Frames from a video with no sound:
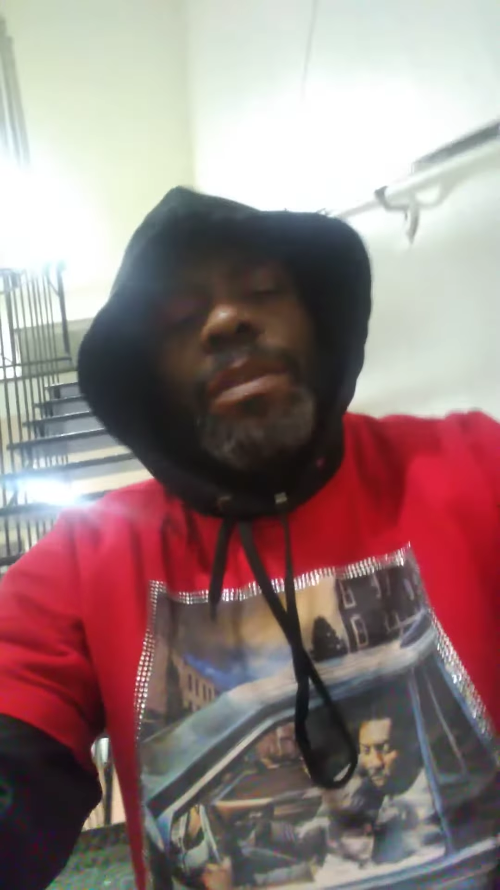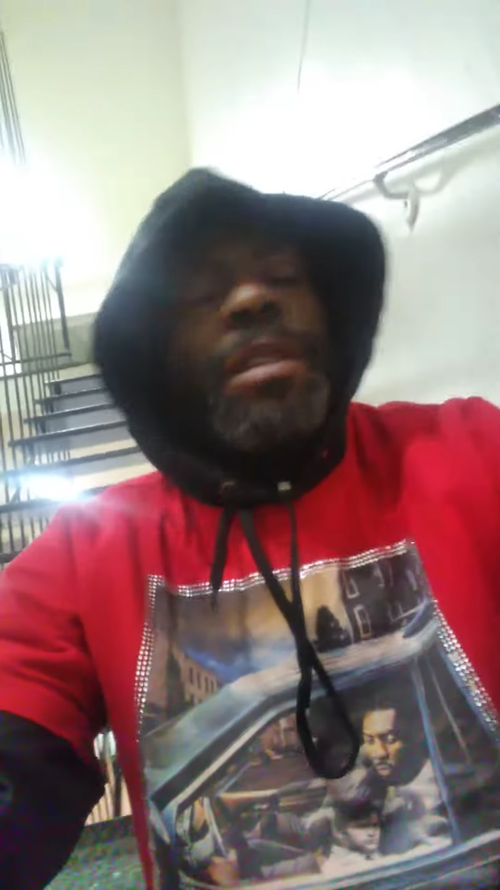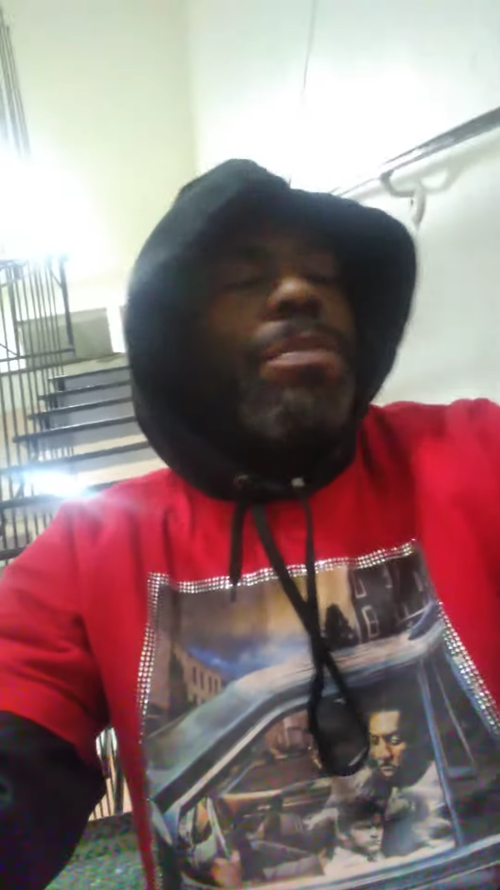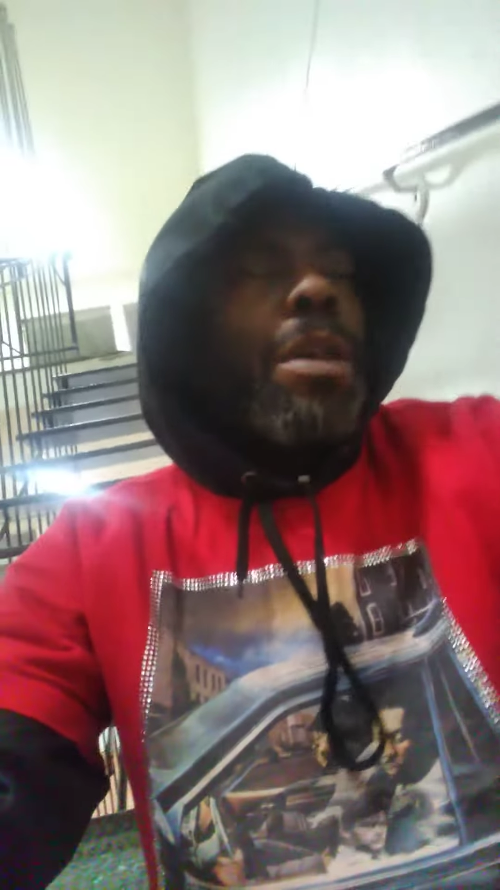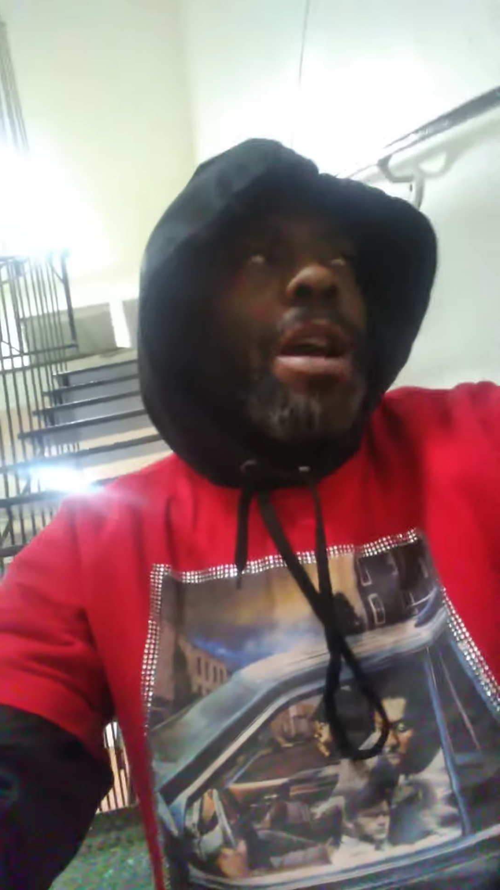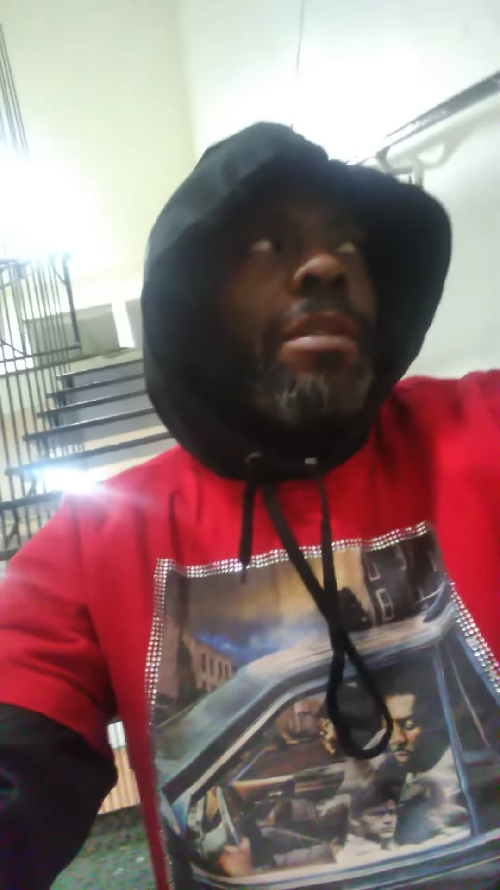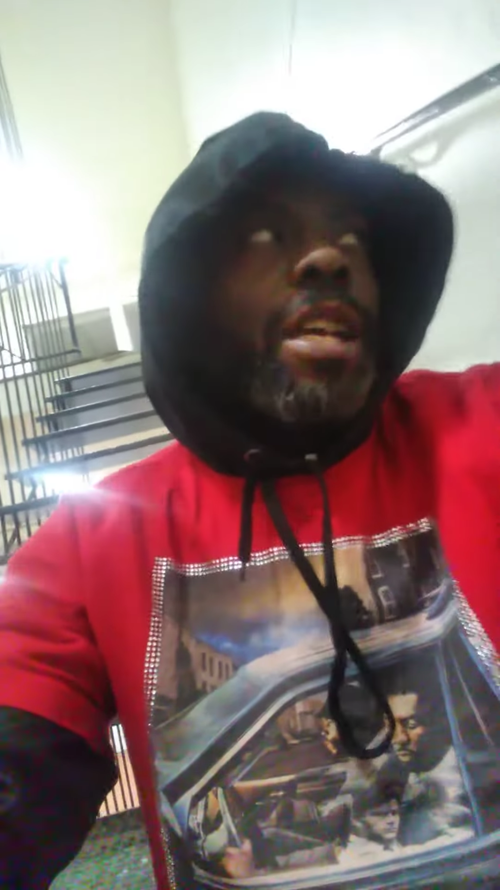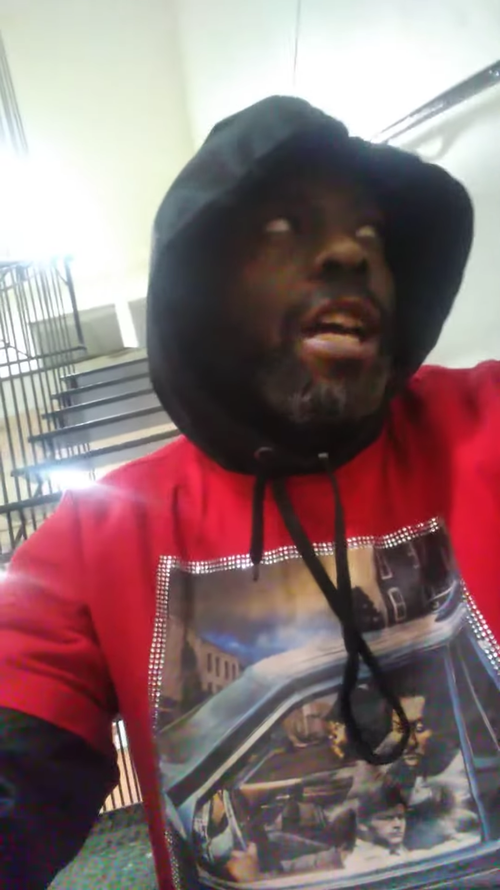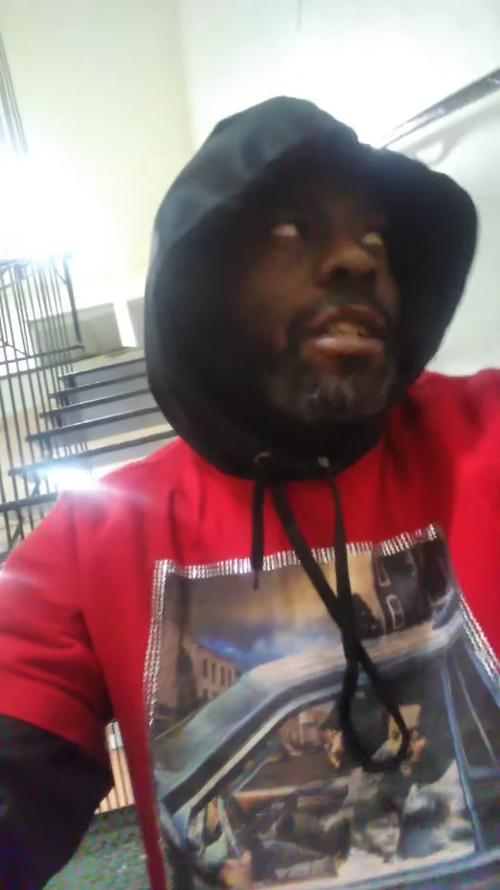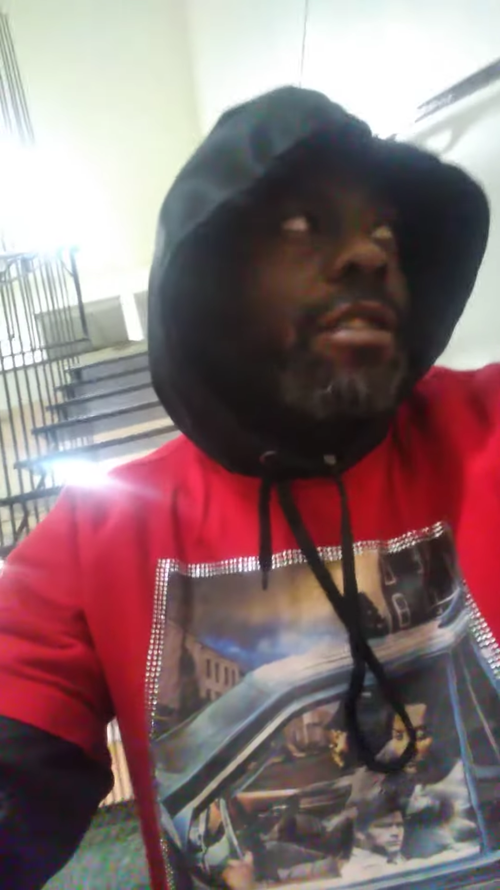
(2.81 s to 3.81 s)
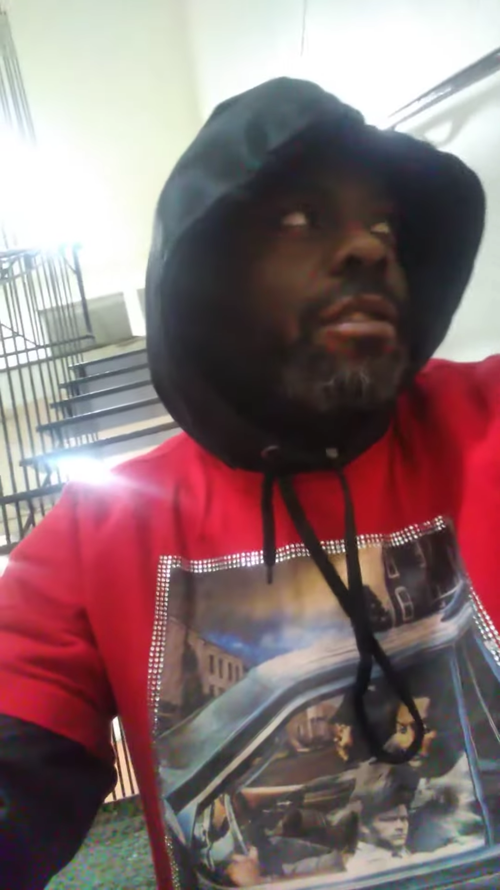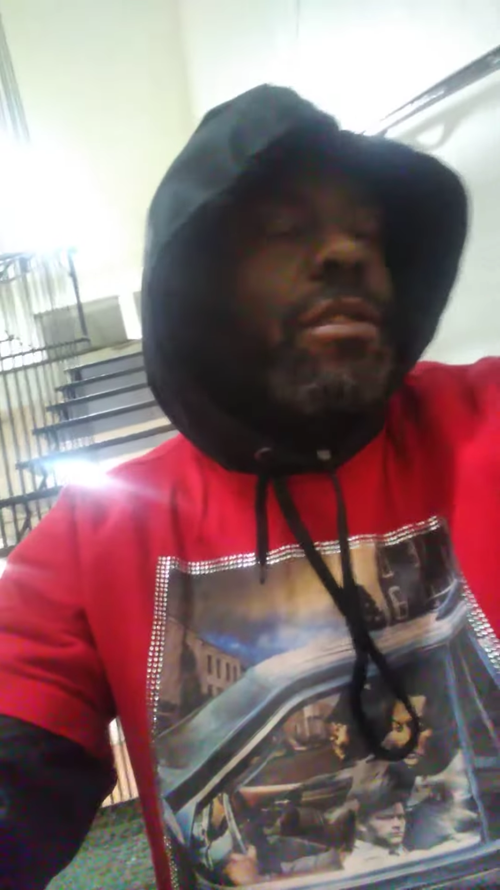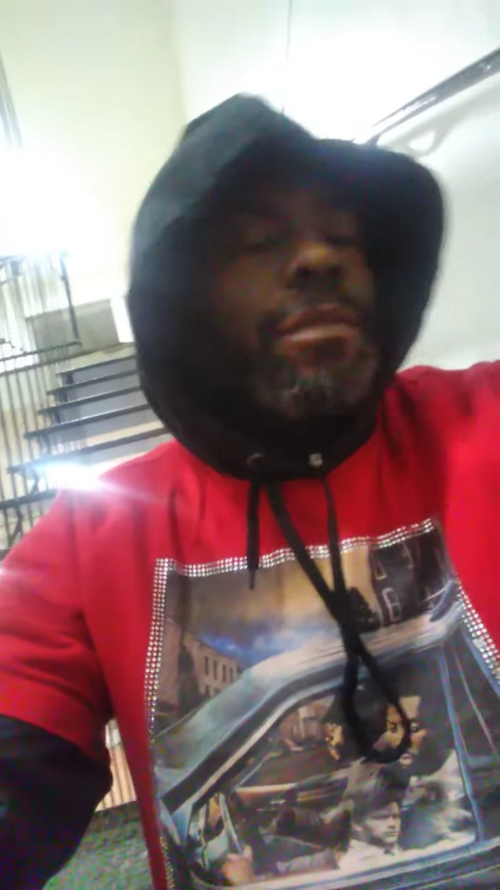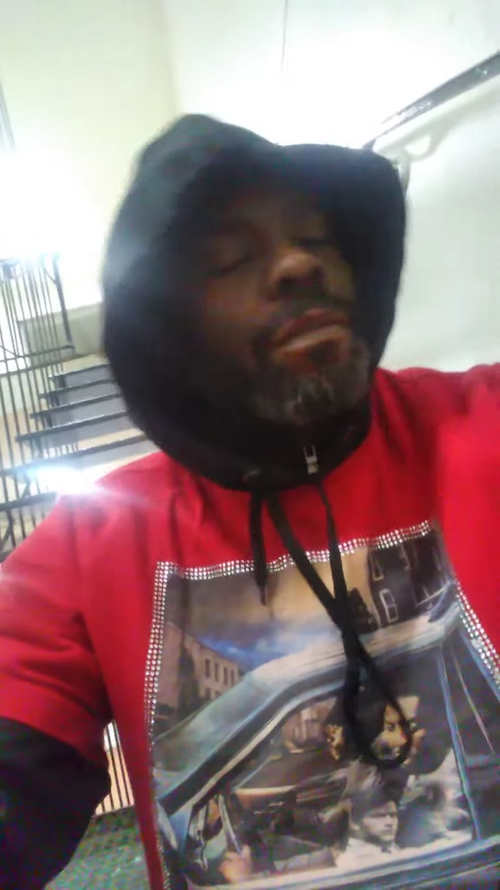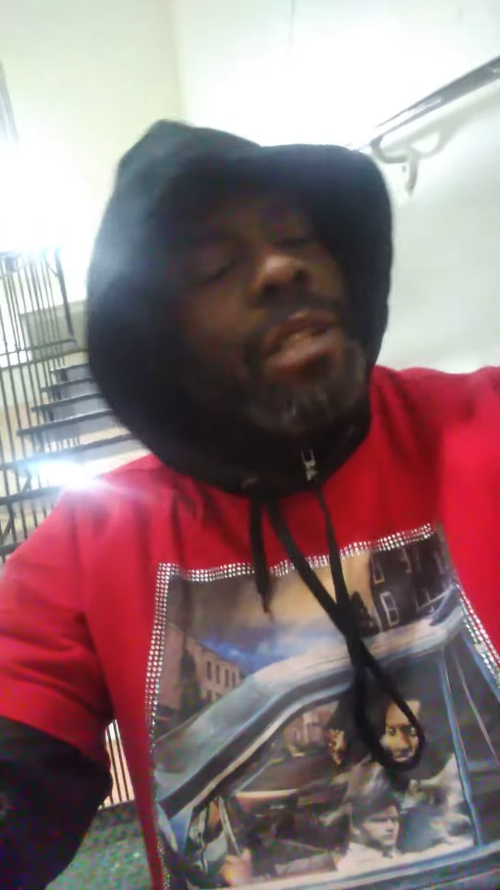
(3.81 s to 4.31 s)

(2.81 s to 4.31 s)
Big Prog Diner.